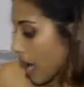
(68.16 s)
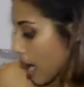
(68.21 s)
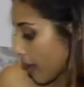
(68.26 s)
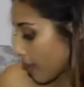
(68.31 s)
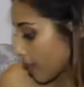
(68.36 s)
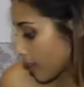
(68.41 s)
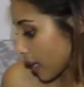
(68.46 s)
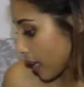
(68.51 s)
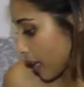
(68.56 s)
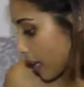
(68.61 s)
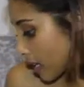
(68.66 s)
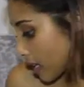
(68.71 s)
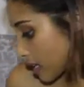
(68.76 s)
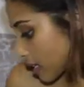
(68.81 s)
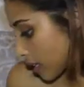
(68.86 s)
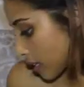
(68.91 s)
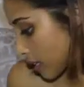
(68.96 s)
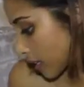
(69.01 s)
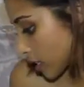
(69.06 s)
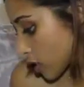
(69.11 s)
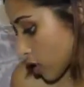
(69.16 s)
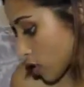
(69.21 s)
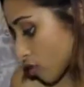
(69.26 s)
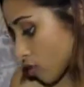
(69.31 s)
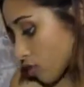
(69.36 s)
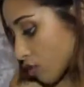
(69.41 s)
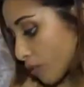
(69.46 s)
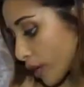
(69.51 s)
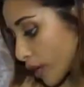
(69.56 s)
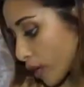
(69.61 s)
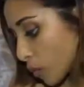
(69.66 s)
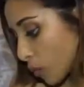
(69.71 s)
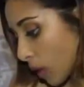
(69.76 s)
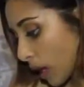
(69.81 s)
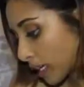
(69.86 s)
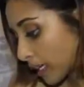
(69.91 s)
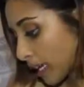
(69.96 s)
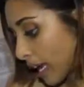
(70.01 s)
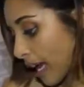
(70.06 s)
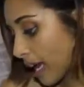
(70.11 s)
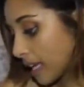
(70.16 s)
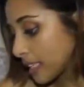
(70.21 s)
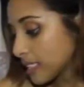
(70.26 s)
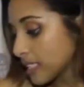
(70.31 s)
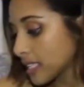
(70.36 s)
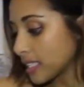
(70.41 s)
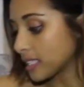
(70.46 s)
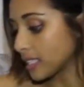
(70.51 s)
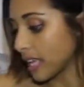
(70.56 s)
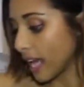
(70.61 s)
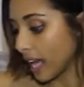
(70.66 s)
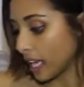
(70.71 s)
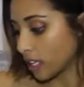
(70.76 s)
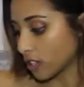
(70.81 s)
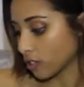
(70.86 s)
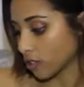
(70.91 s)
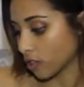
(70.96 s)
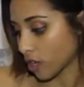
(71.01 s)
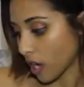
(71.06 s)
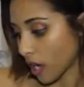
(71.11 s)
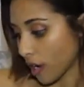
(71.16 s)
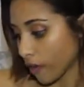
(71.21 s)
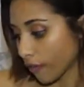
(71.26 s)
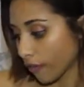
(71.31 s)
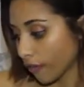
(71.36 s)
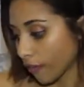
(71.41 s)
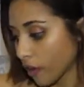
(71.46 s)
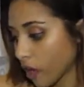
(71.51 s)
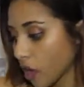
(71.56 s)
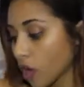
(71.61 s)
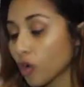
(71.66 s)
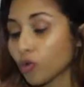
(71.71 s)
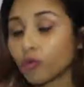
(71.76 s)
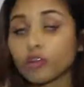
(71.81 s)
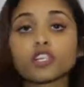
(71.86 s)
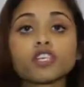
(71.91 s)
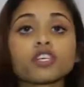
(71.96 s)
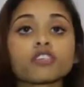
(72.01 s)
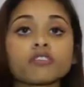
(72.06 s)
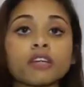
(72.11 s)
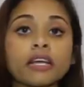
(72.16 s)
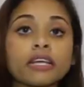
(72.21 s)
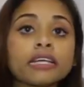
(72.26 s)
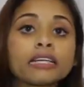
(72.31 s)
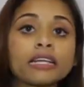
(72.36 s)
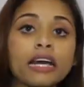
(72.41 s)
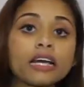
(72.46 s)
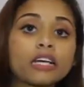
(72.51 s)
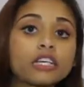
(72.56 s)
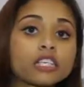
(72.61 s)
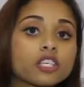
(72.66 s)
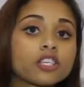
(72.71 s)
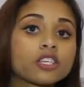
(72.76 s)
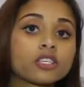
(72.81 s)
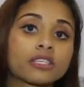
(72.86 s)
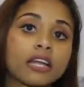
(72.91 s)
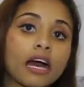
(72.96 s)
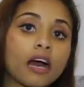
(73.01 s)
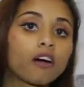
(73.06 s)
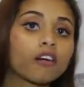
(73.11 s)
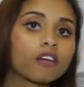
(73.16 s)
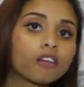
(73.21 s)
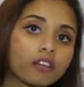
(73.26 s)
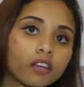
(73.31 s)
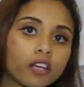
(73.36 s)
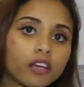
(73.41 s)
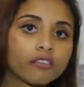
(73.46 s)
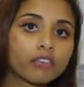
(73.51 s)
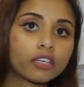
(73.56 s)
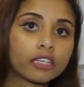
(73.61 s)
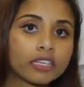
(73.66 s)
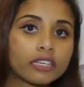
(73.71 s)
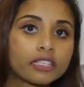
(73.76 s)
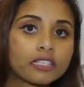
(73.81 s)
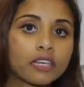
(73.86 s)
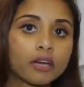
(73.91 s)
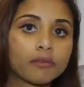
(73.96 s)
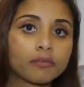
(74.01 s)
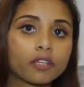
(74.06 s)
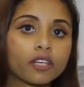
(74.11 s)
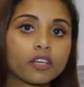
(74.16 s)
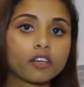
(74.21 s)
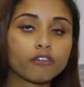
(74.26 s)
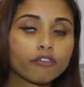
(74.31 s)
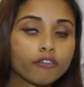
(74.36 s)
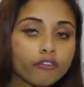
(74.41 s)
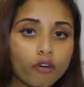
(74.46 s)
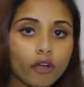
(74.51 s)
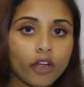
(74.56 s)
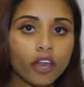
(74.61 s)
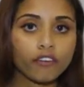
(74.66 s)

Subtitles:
and then there's a 2-in-1 anti-dandruff, which is really nice because now they've released something for